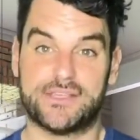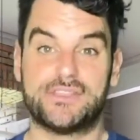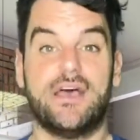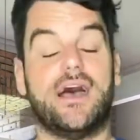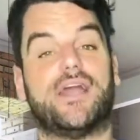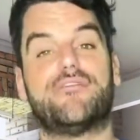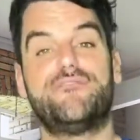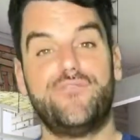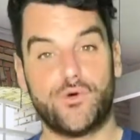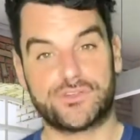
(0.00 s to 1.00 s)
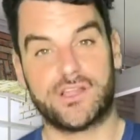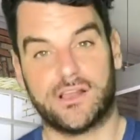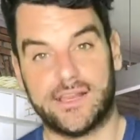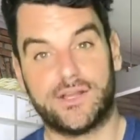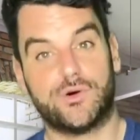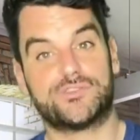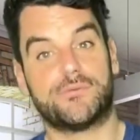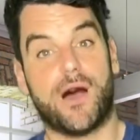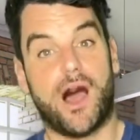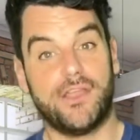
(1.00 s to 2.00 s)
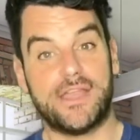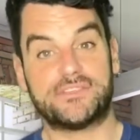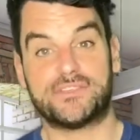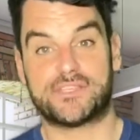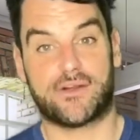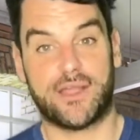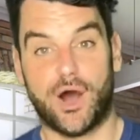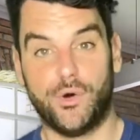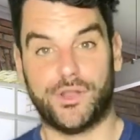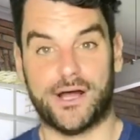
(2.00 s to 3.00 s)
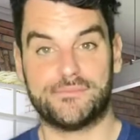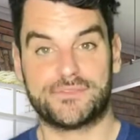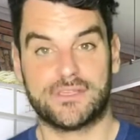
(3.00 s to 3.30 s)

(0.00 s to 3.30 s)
and unfortunately cause some unnecessary hold-ups.